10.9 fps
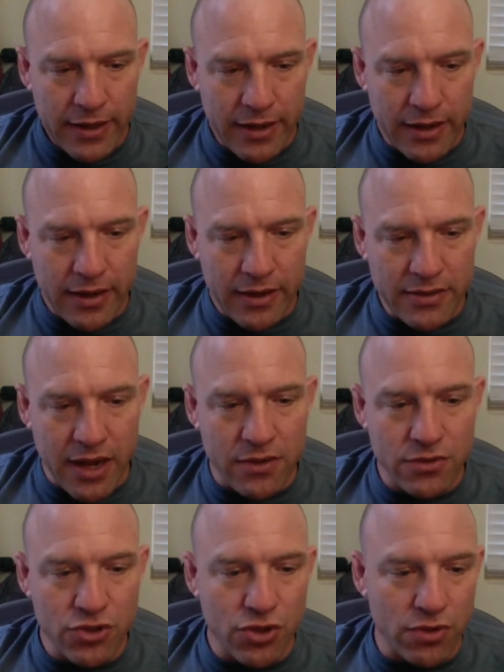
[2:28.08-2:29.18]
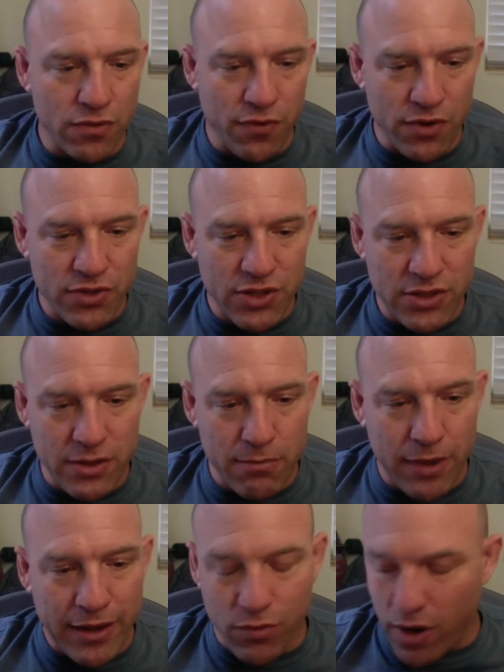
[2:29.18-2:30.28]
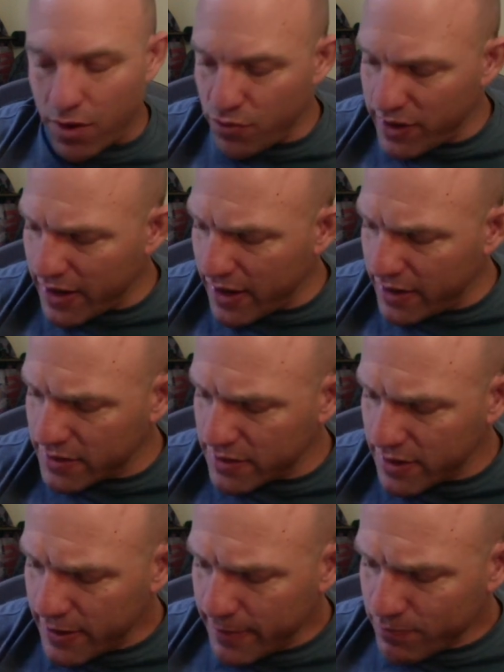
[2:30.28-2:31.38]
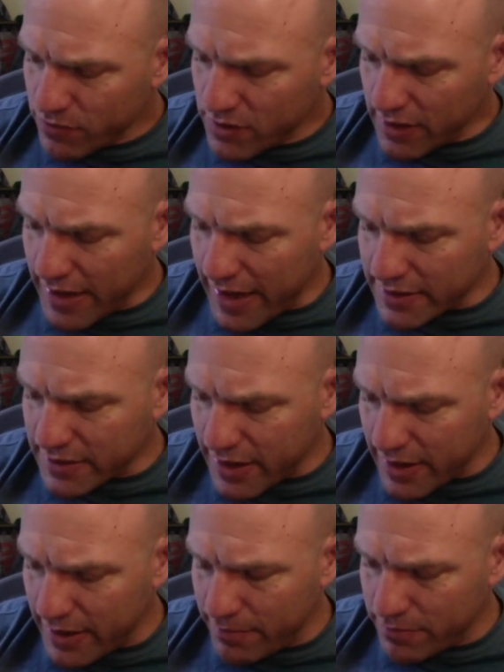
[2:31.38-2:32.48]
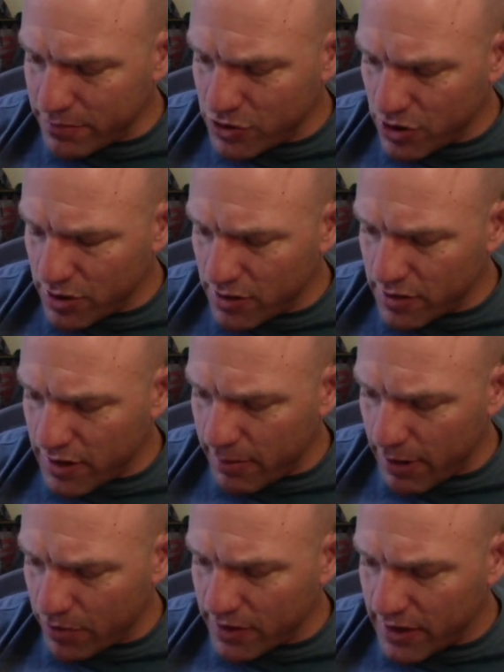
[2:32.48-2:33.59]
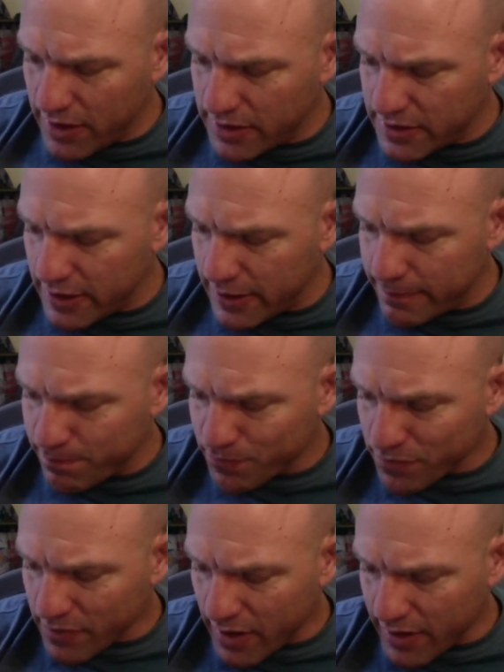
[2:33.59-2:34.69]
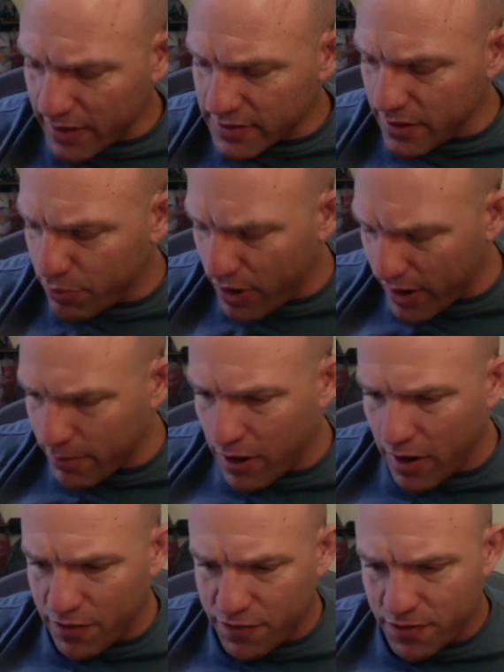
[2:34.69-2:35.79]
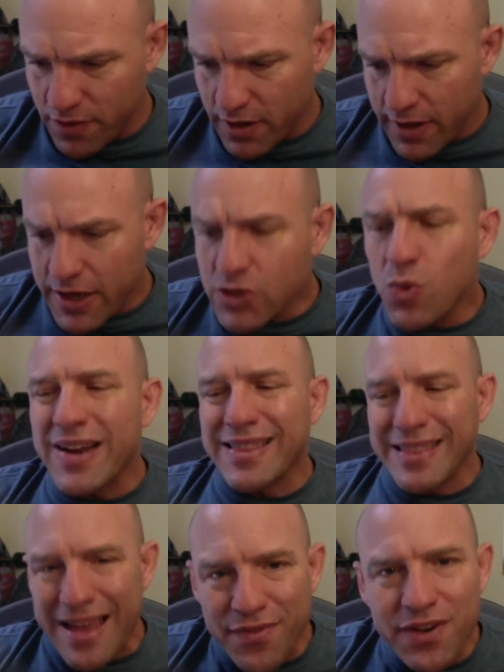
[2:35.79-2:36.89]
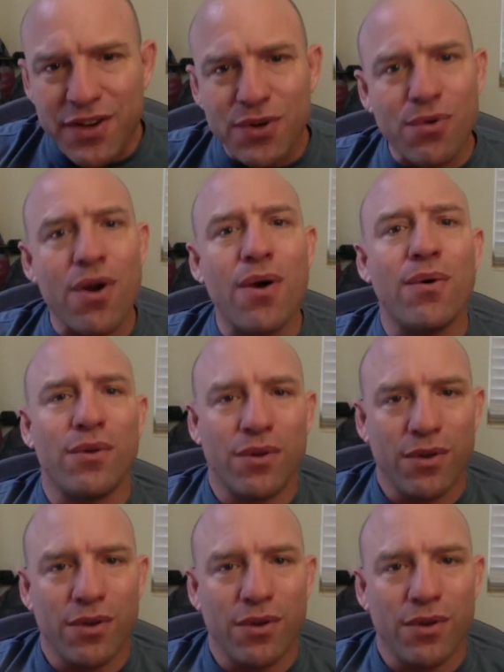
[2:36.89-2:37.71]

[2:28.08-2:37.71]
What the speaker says: Daun Jung versus Mike Rodriguez. The last time Jung came out with a guillotine against Ibragimov, he's won 11 in a row.